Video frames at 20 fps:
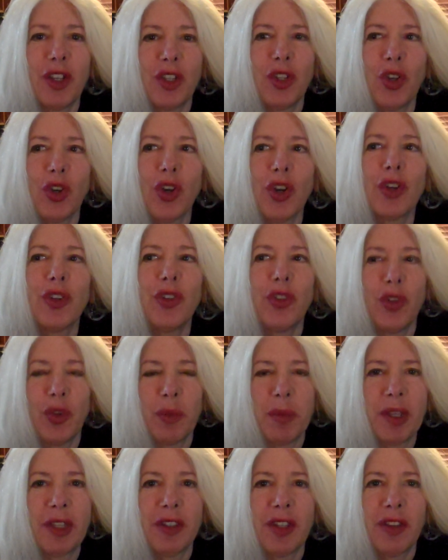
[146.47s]
you're
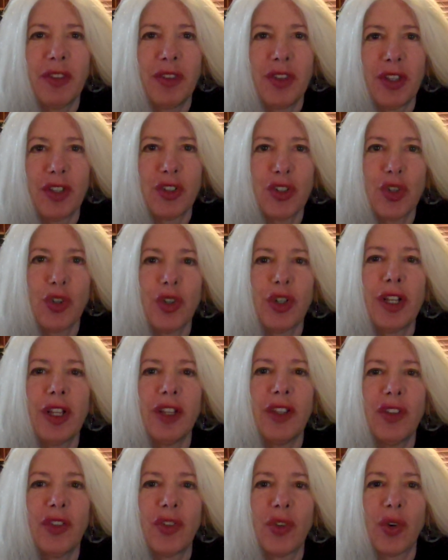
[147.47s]
assuming that the
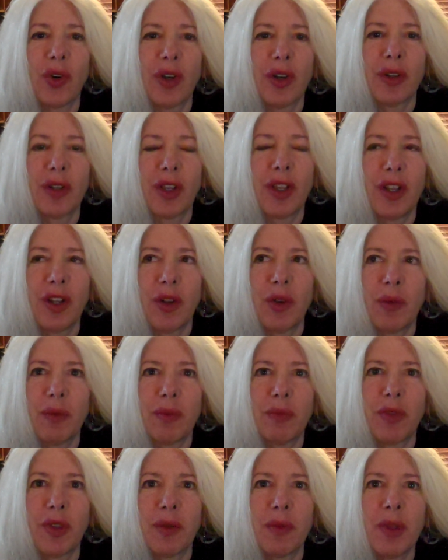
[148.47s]
attorneys or
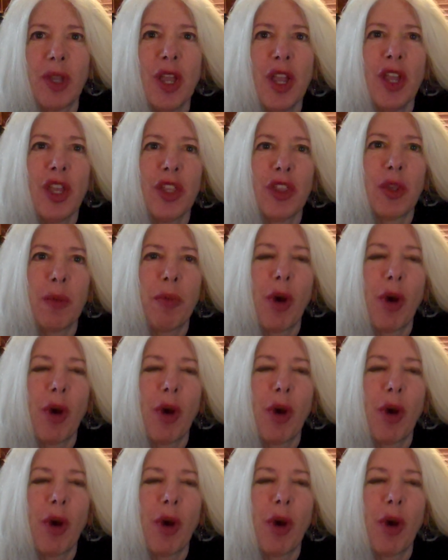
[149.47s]
the